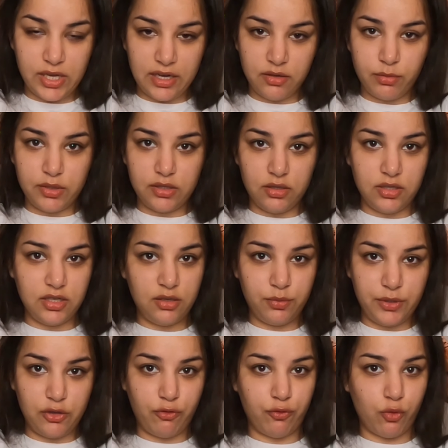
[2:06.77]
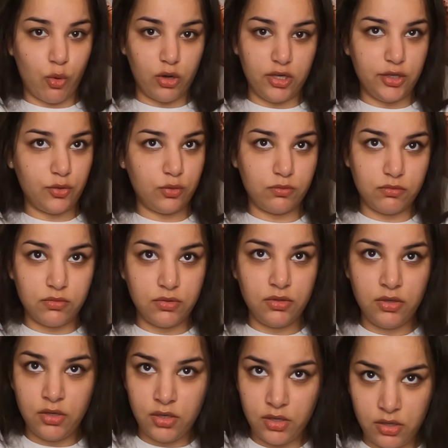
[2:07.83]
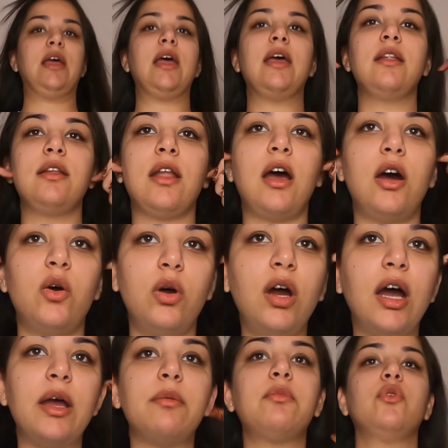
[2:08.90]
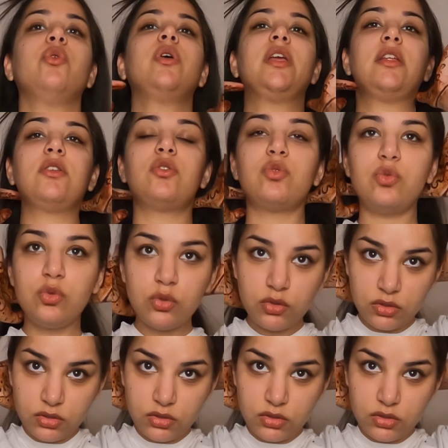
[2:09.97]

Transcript: get a little bit of volume, and now I'm going to